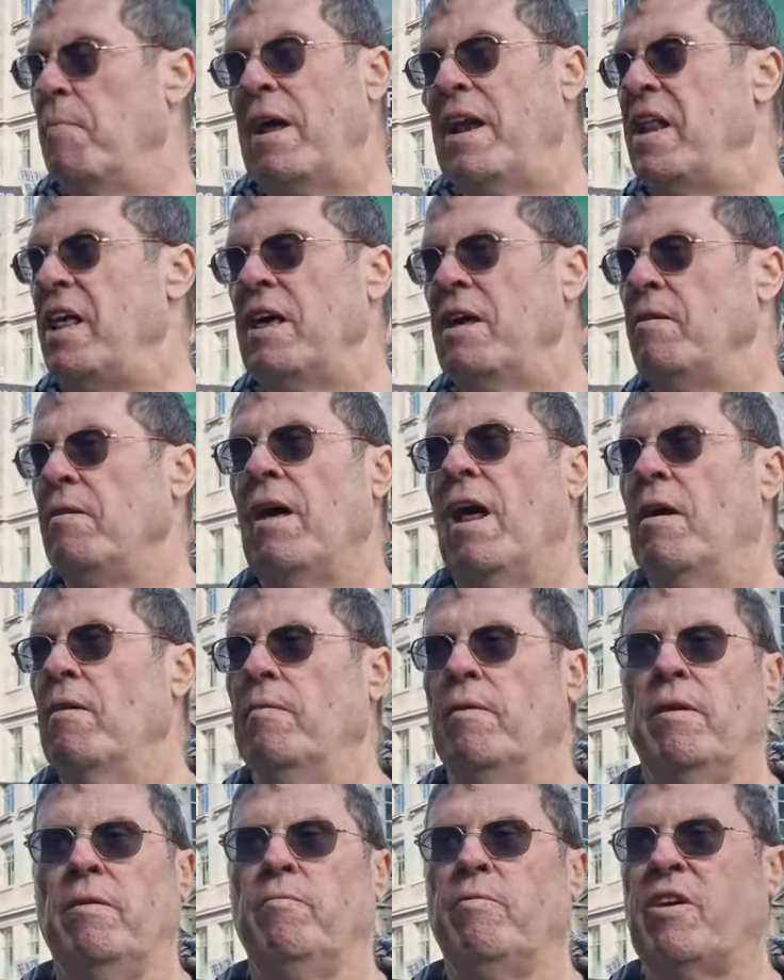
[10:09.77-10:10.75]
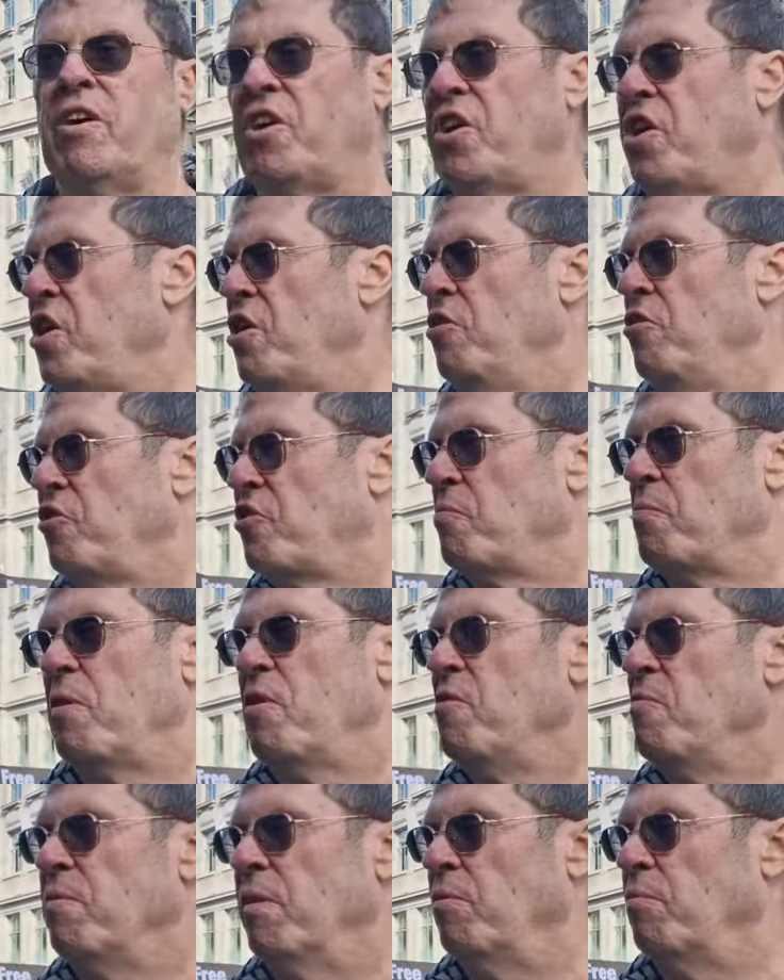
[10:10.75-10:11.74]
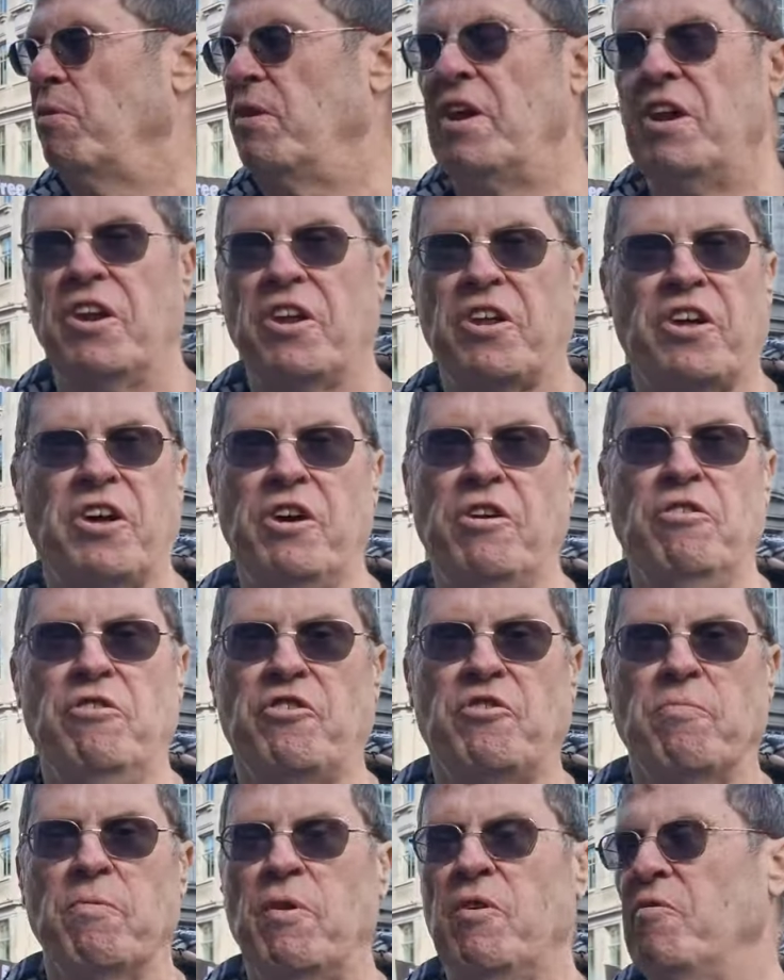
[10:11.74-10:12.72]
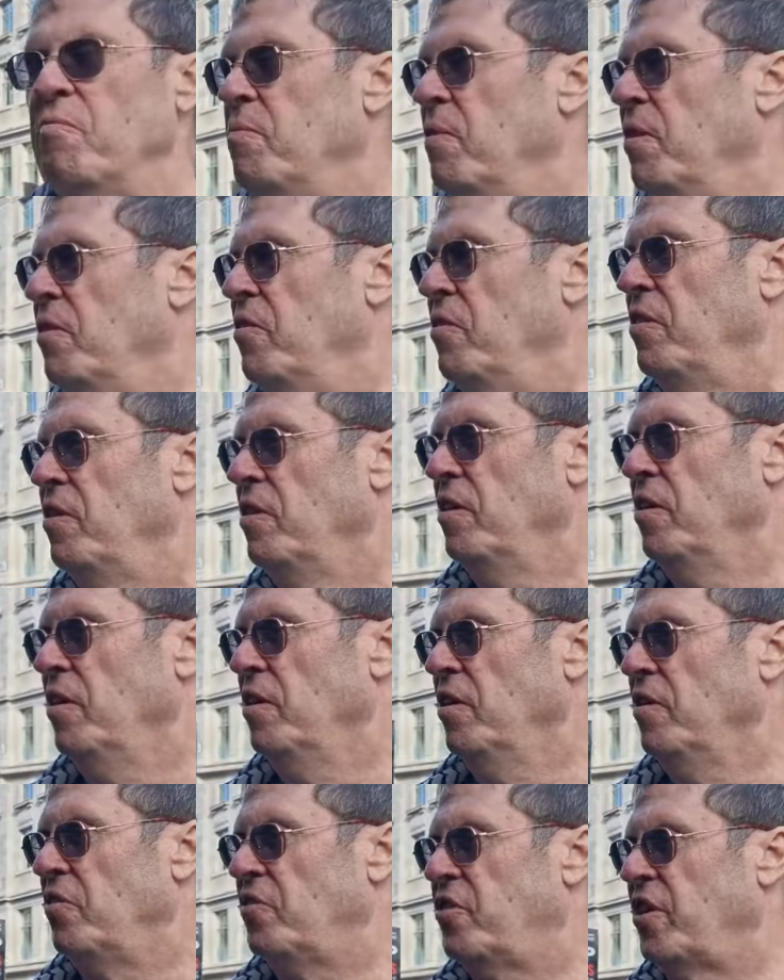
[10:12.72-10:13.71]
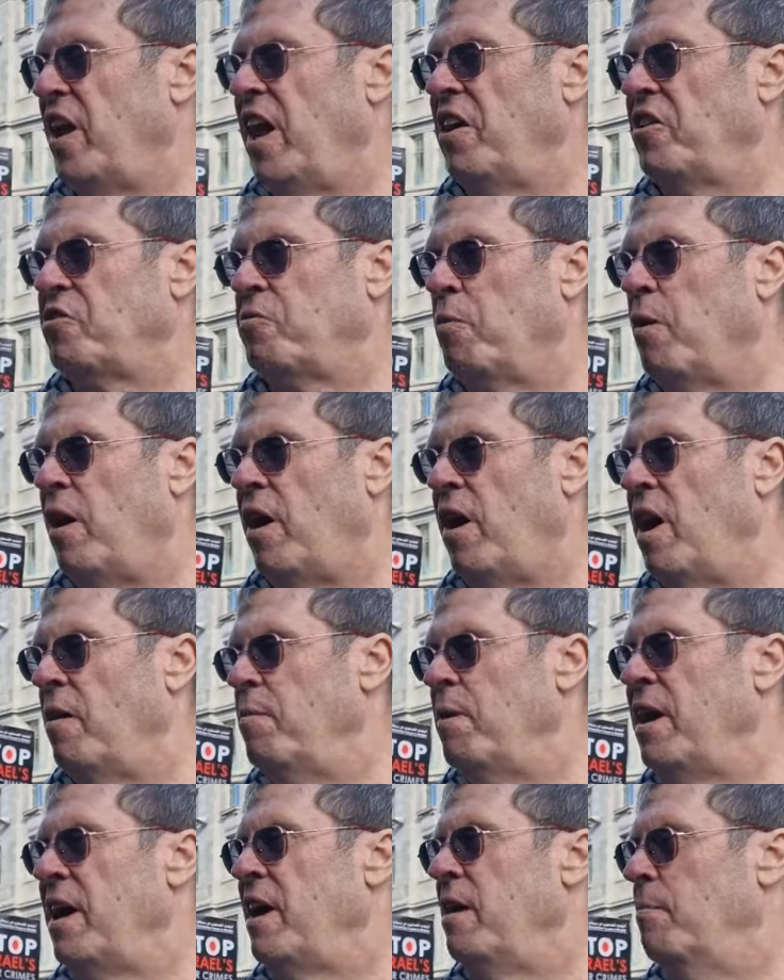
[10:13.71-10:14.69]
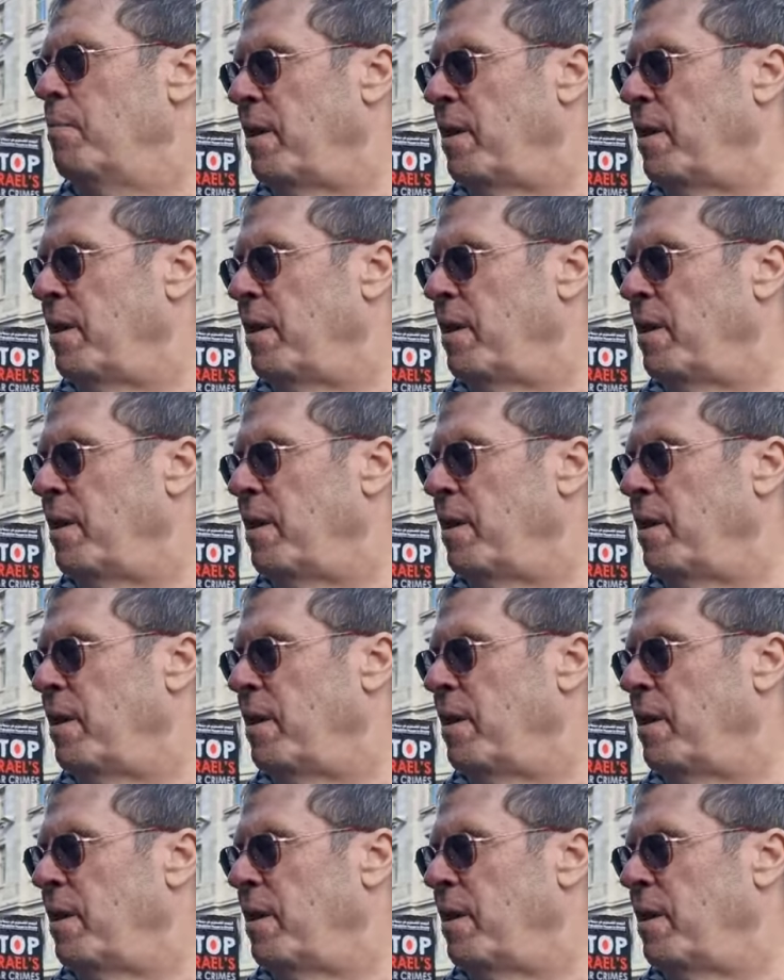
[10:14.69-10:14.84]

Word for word: many, you know, huge movements. We need a huge movement. Absolutely. So that's why I'm here,